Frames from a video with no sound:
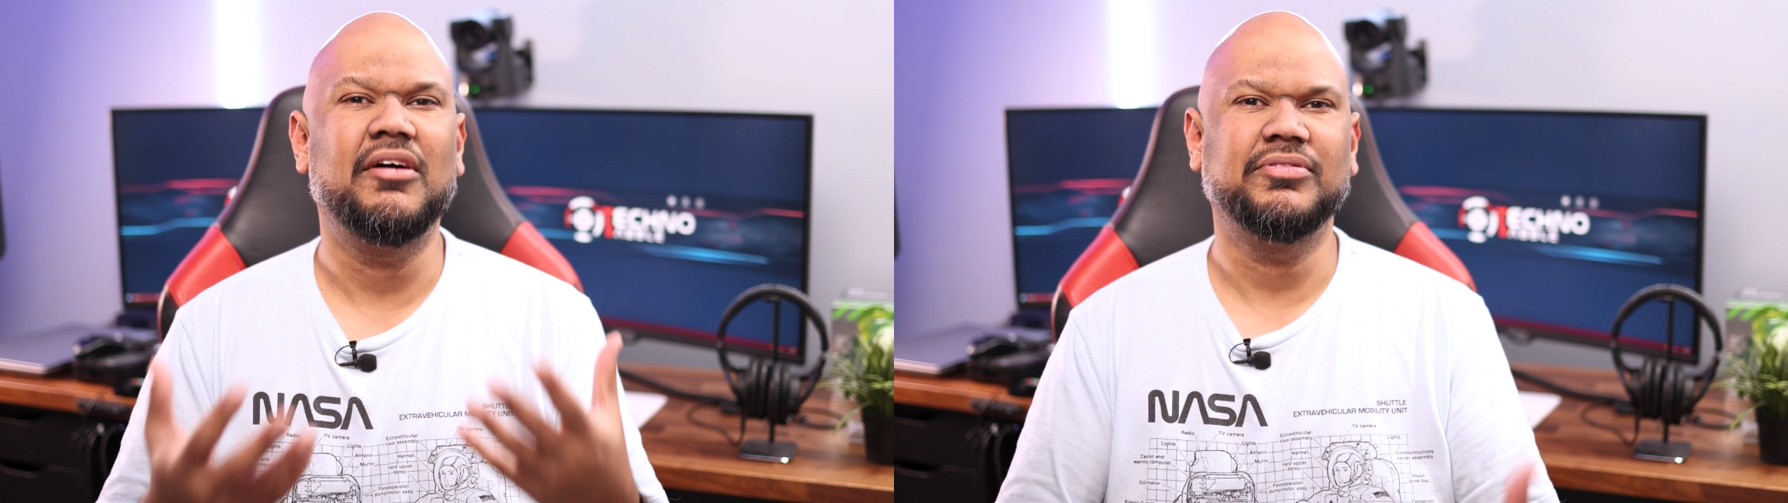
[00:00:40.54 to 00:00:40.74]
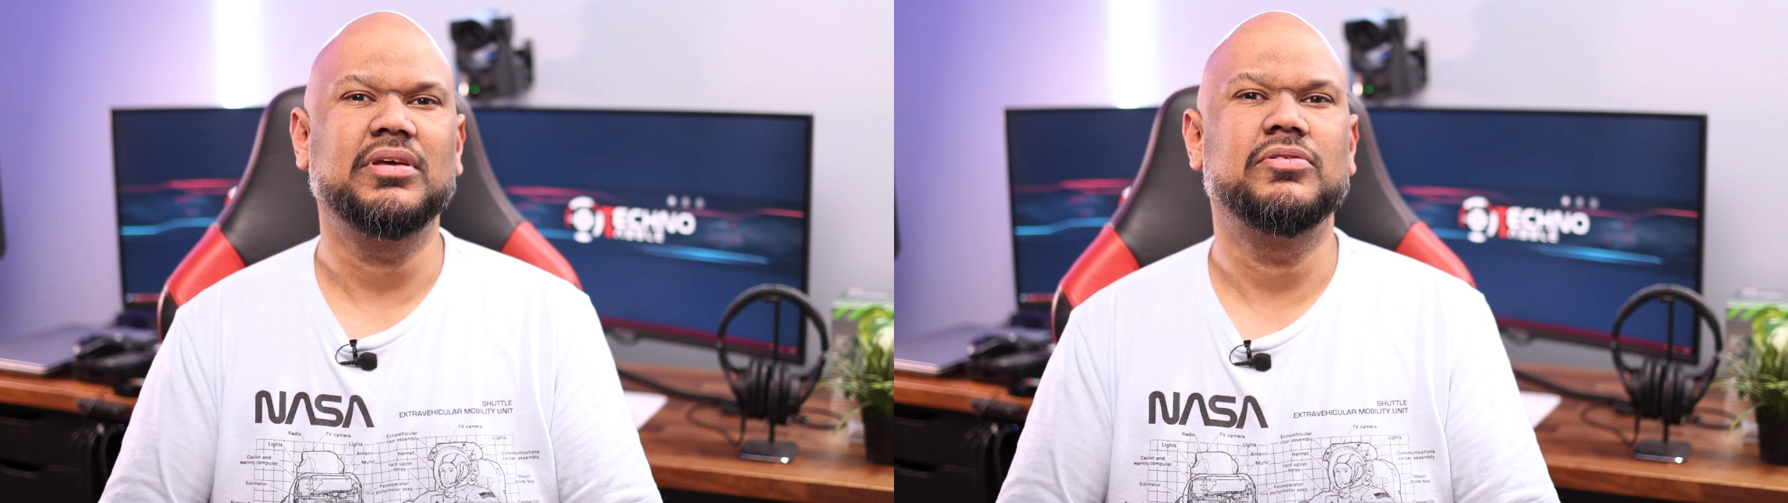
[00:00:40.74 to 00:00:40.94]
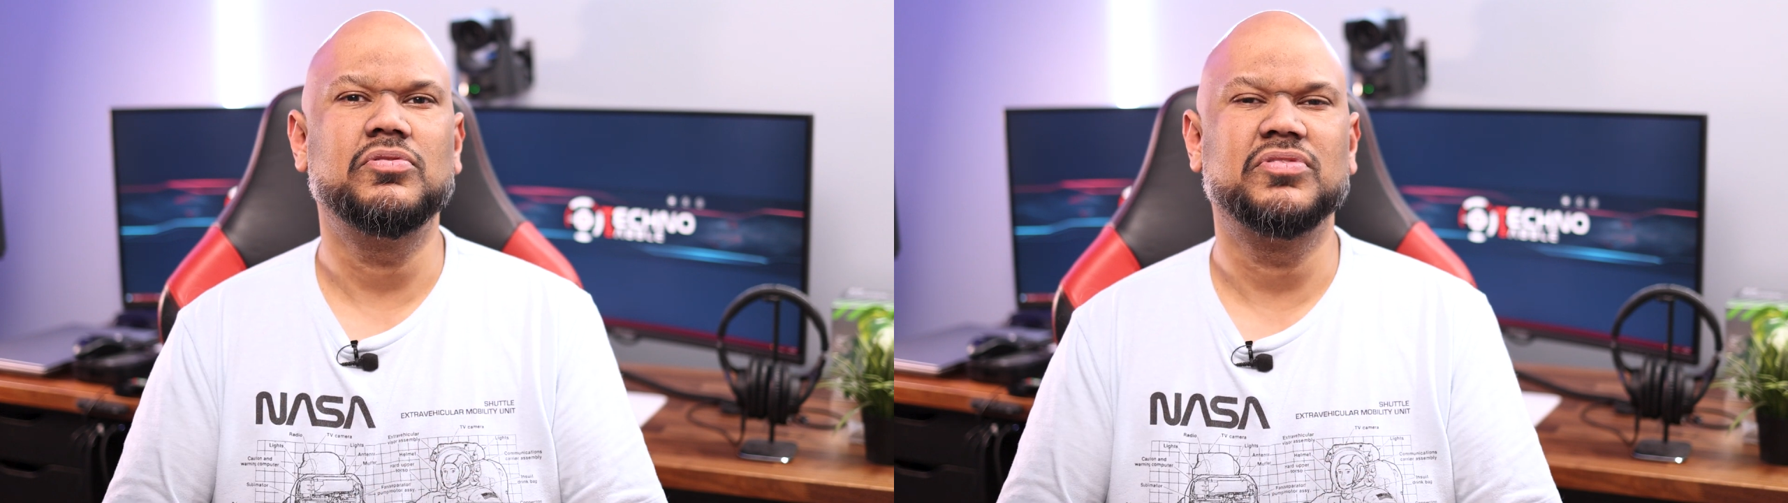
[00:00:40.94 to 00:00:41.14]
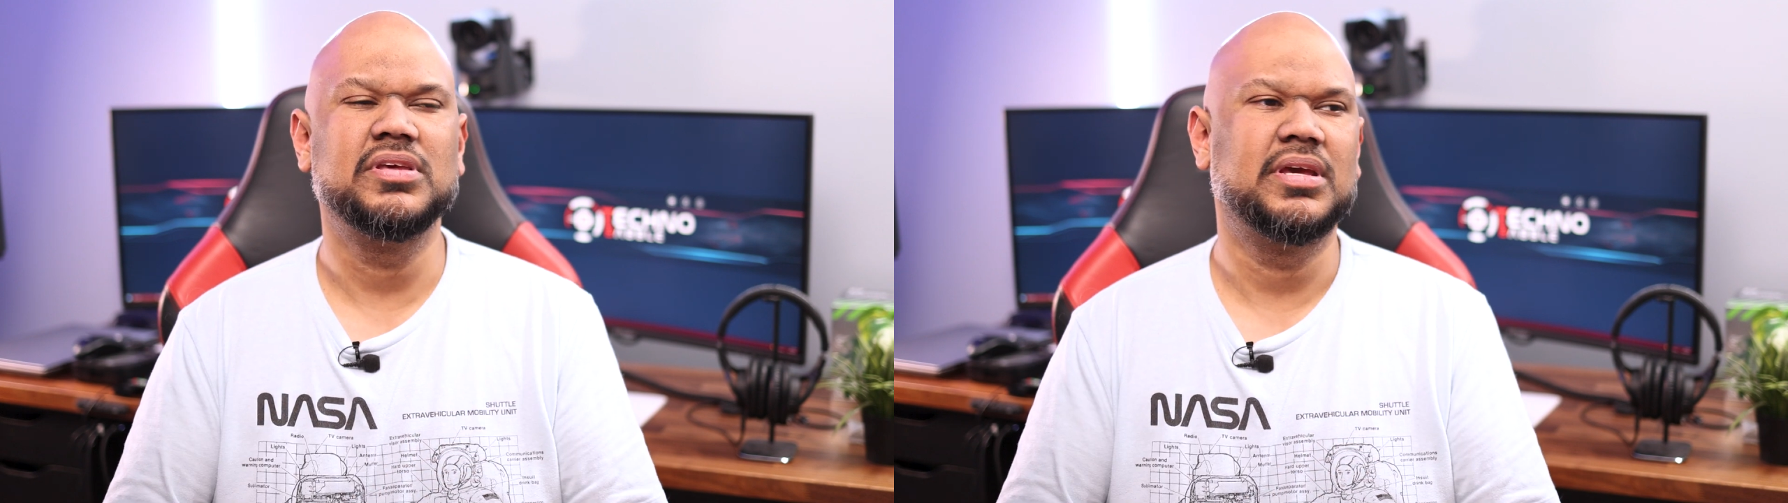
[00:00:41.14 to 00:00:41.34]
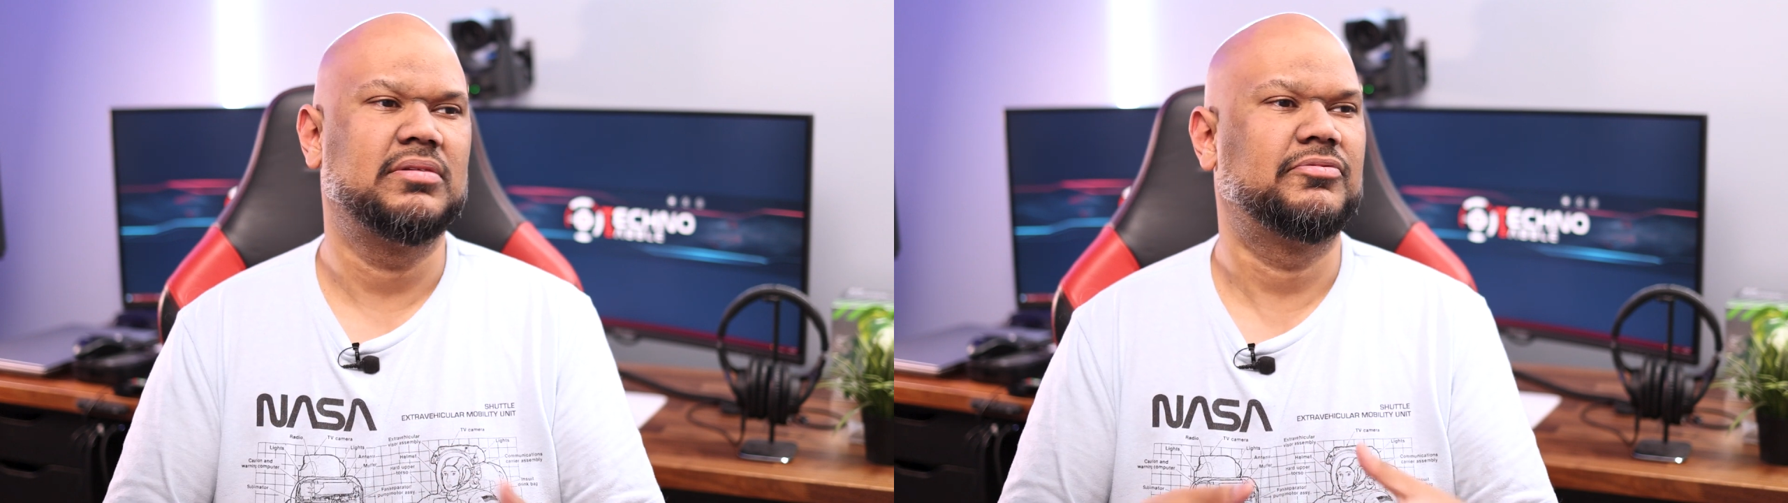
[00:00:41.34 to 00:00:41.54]
after
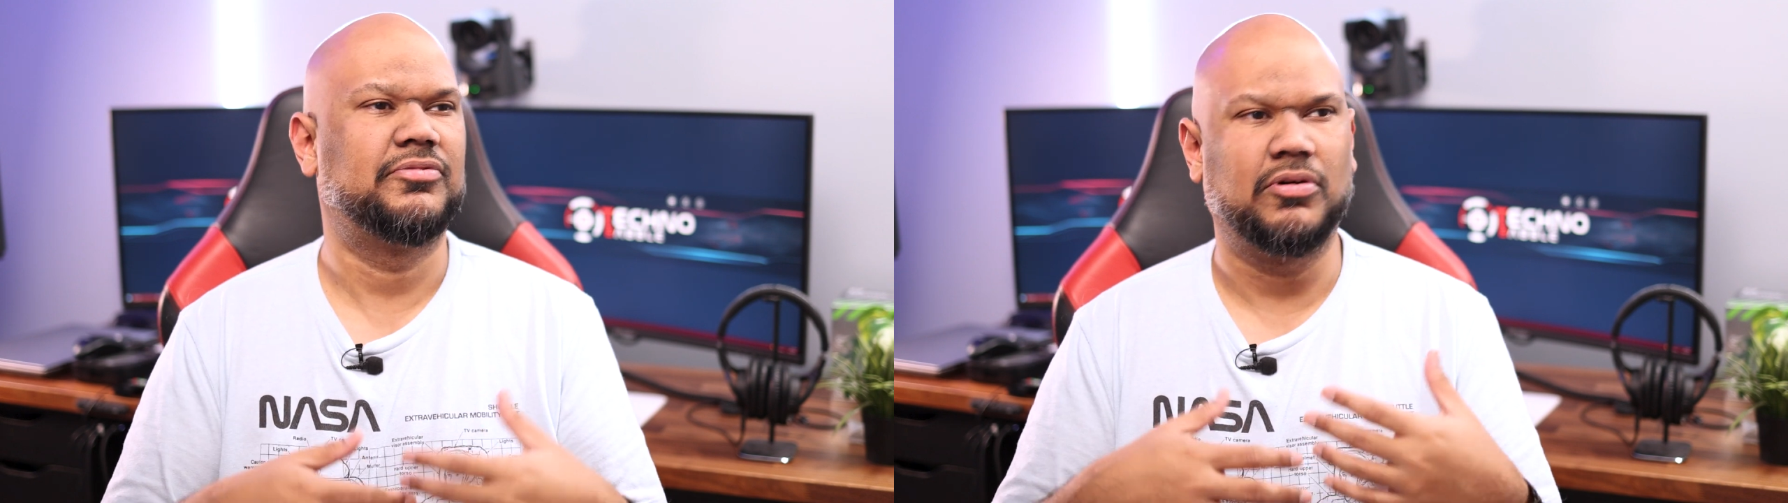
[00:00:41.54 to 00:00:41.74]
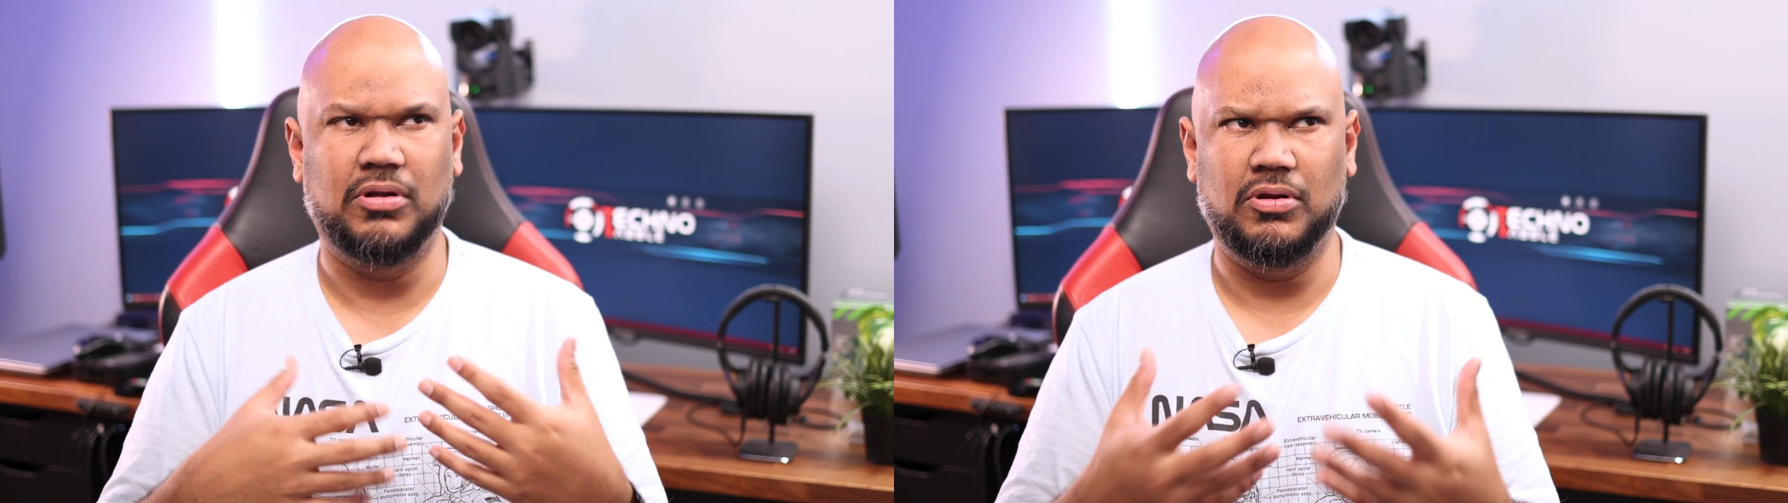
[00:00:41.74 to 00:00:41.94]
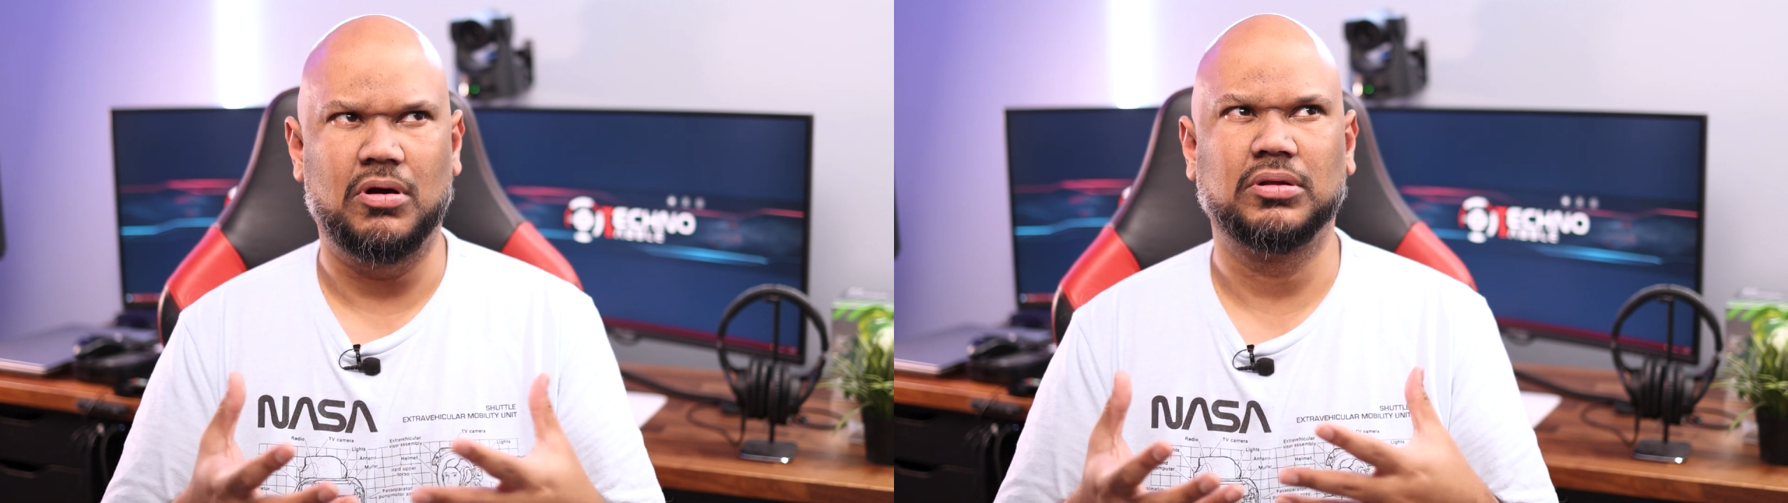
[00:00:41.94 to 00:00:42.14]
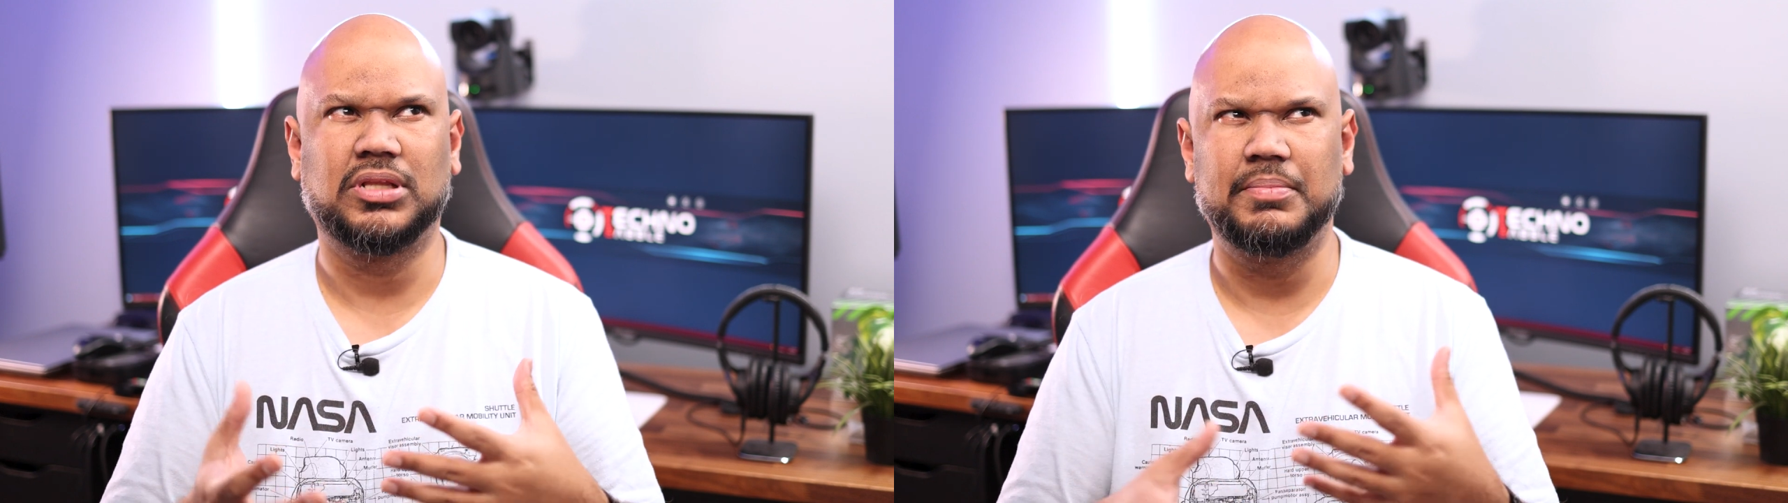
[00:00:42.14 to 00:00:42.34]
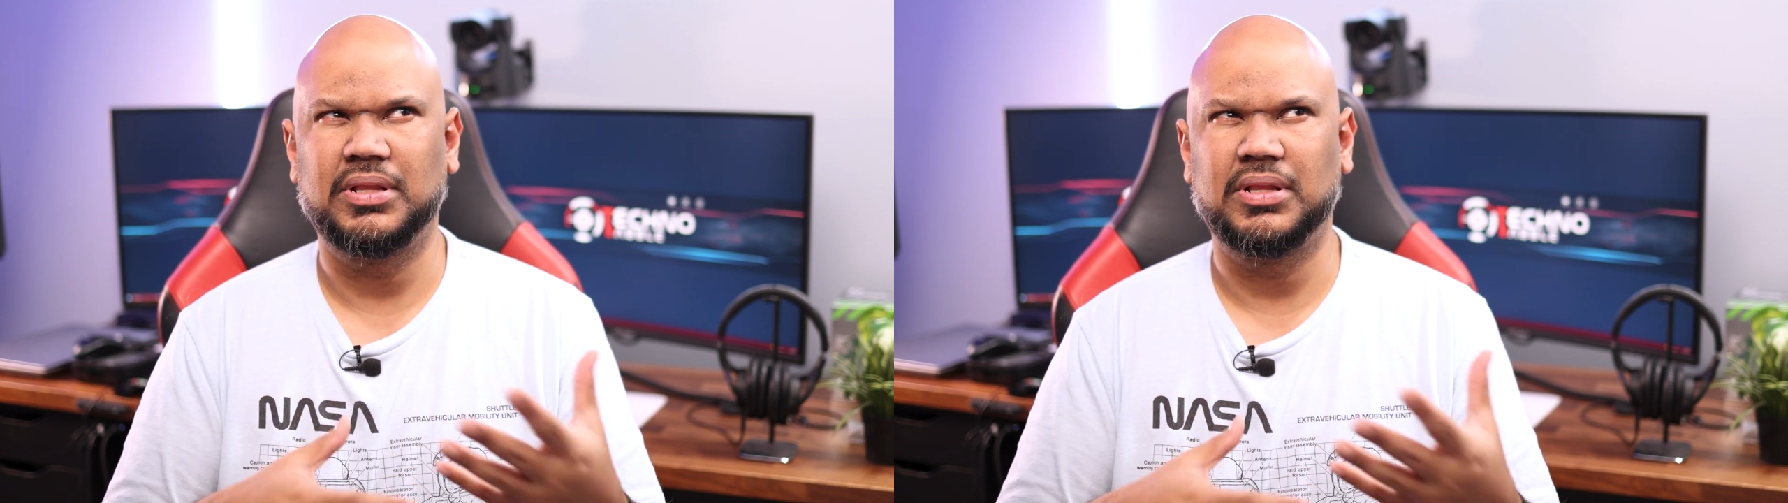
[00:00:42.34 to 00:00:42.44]
using it for a long time,